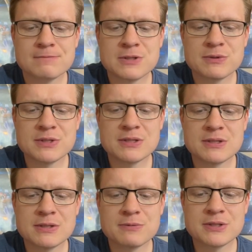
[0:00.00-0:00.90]

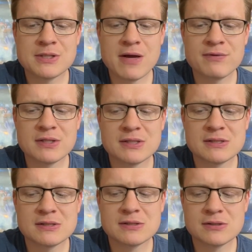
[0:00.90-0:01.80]
It was
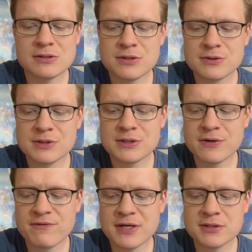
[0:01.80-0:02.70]
definitely those
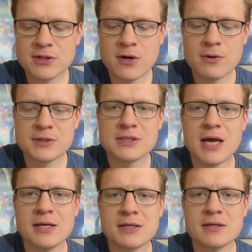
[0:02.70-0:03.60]
events
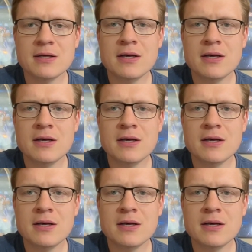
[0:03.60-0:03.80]
coinciding,